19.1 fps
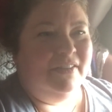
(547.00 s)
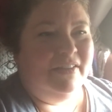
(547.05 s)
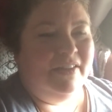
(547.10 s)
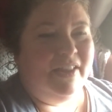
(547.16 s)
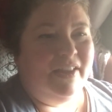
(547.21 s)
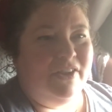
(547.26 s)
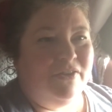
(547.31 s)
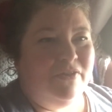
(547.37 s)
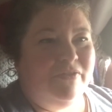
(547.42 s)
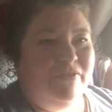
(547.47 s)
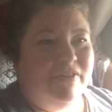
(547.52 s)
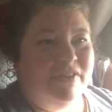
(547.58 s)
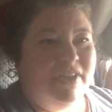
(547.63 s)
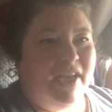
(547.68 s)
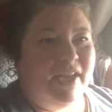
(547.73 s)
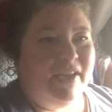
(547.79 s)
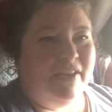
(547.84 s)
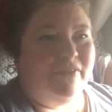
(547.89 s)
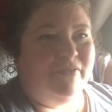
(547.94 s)
Thank you for
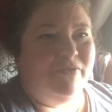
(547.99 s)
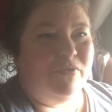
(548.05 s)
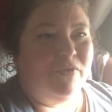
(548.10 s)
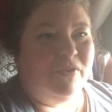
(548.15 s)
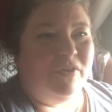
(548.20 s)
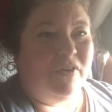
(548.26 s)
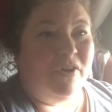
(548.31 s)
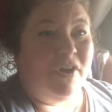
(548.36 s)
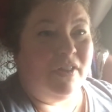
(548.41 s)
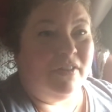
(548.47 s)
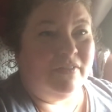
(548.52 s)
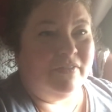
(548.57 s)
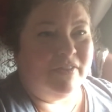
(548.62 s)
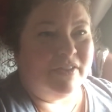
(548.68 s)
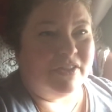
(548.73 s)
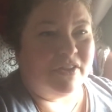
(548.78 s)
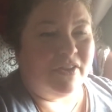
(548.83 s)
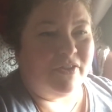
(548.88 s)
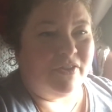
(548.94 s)
dying for all of
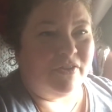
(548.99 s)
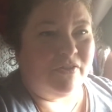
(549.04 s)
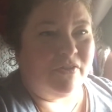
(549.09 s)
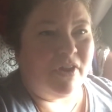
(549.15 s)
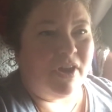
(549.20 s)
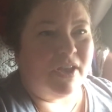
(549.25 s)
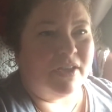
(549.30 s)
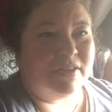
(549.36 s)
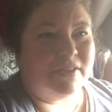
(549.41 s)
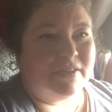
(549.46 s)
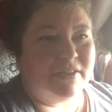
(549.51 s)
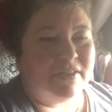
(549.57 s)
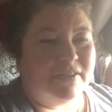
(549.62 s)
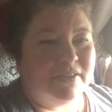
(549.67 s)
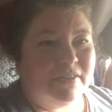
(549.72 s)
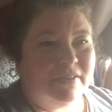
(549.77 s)
us on the cross.